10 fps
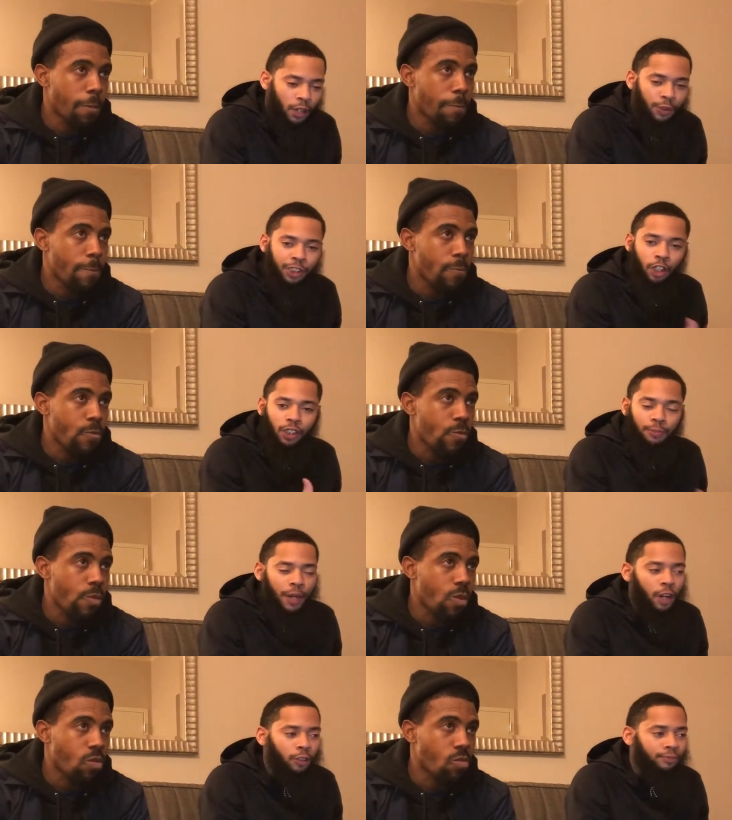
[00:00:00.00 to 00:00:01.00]
Speaker 1: uh, we talked
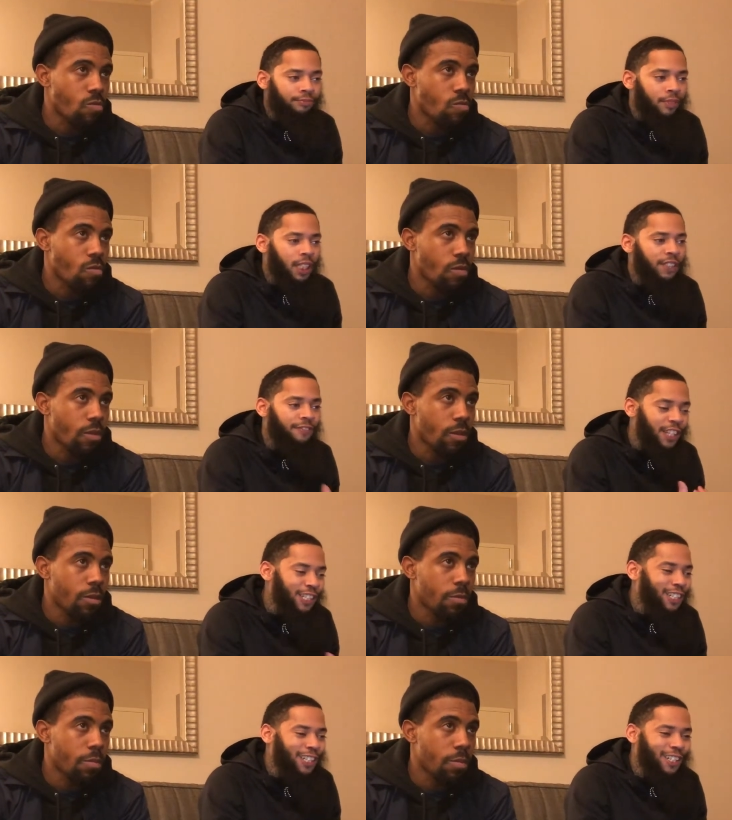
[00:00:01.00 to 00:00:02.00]
about his
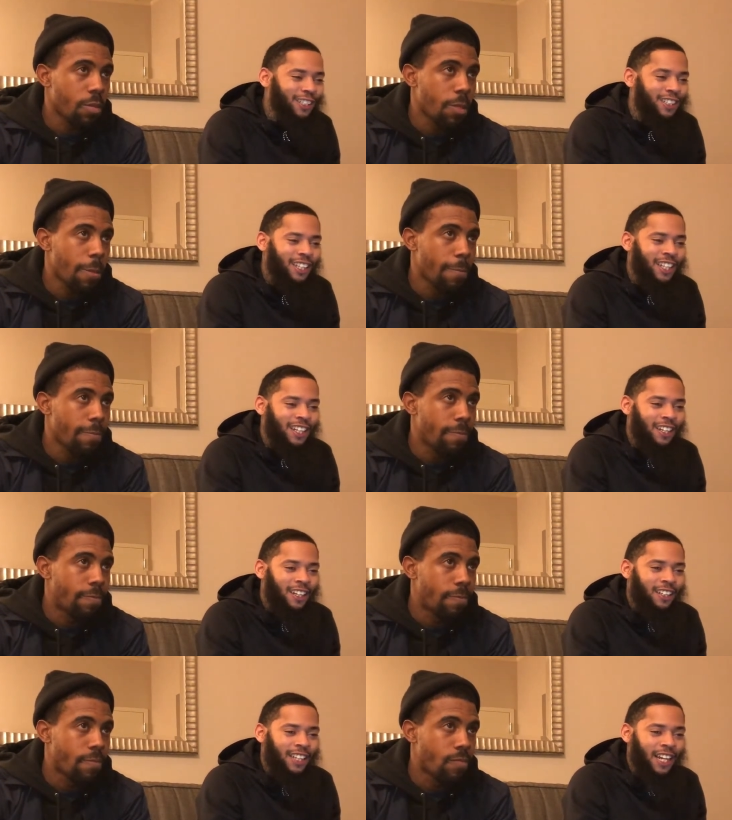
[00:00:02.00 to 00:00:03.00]
features
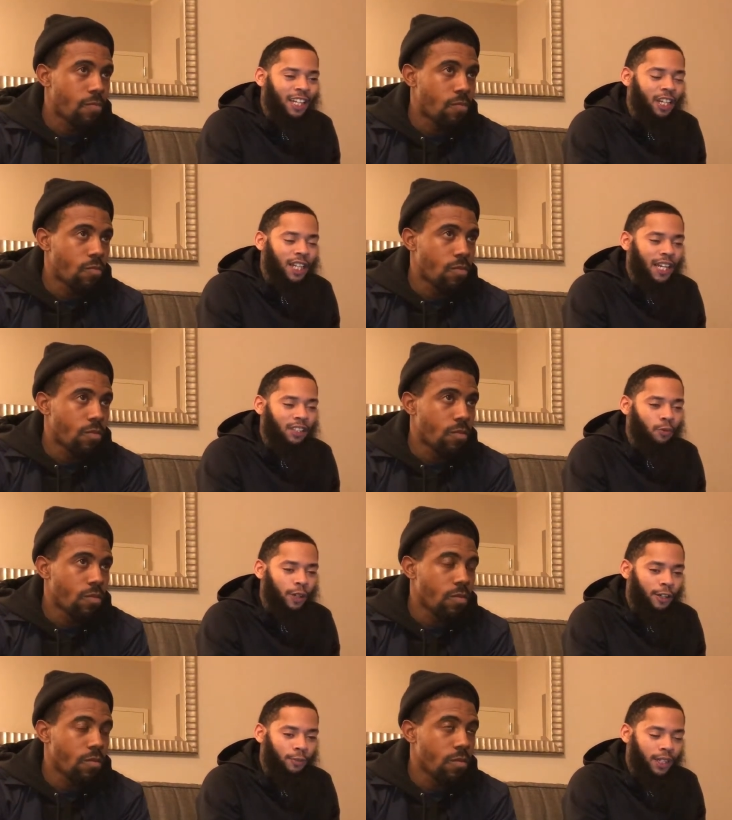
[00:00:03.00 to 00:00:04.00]
that he would like to
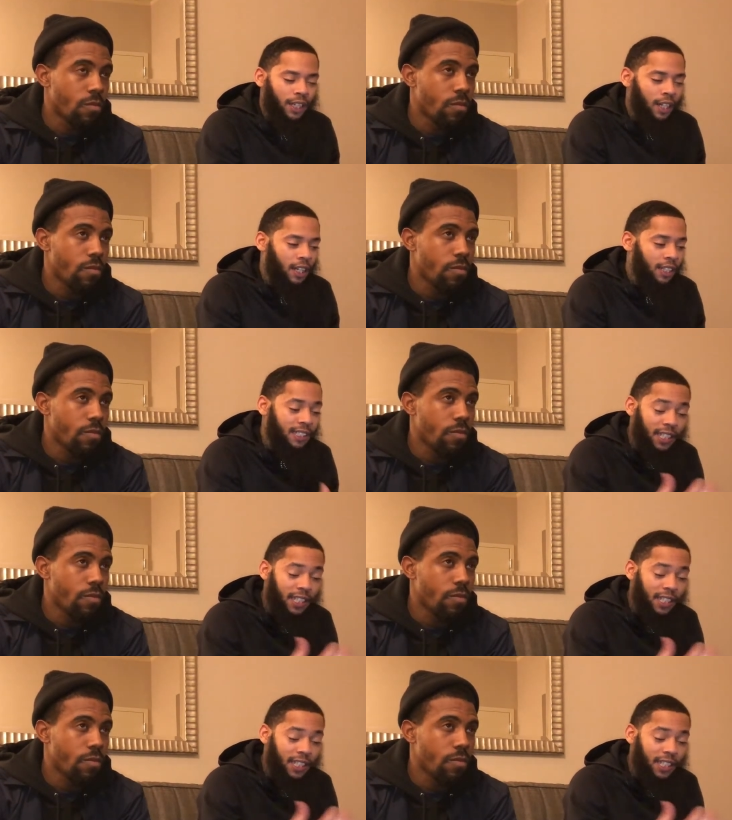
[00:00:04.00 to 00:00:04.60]
work with uh,